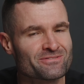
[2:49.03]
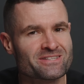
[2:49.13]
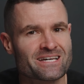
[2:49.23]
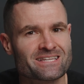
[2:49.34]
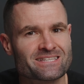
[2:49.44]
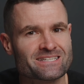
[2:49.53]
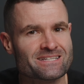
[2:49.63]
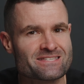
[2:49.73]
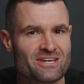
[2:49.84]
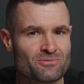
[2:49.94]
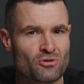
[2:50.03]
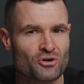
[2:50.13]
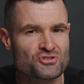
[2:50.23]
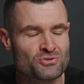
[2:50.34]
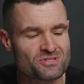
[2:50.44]
given that the E10
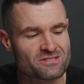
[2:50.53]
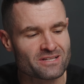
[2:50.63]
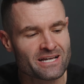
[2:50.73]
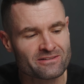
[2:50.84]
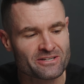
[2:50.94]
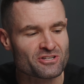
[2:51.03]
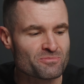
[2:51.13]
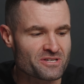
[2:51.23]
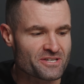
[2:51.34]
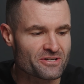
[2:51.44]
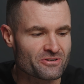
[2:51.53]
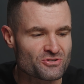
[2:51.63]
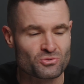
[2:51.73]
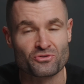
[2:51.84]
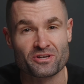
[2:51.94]
Mark II is likely gonna be
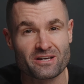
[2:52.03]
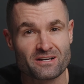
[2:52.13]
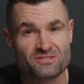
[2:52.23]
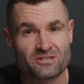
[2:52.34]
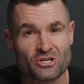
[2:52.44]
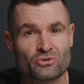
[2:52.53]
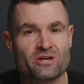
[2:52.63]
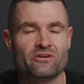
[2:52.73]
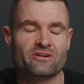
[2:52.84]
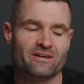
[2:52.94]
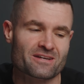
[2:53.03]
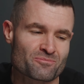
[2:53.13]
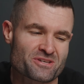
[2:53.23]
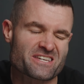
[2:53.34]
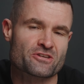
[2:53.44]
geared toward the content creator and kind
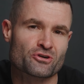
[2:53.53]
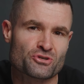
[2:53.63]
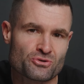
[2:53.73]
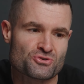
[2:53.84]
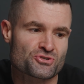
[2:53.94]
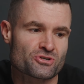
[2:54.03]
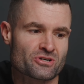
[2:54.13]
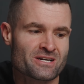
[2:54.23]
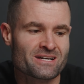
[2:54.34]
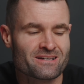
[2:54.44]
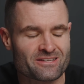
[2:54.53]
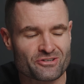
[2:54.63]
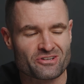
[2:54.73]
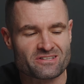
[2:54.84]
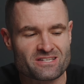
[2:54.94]
of beginner user. I think
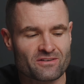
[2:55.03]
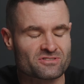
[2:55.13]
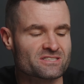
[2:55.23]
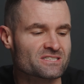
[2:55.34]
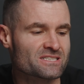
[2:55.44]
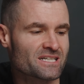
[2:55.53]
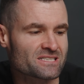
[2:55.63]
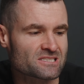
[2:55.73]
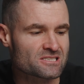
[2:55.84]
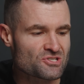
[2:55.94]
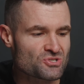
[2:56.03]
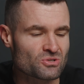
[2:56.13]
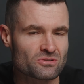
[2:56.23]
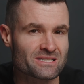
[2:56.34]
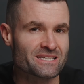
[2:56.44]
you're gonna definitely see
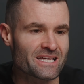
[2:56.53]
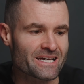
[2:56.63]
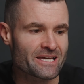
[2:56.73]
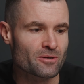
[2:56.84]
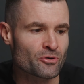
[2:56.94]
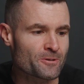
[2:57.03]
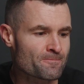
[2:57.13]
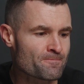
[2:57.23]
S-Cinetone in that camera.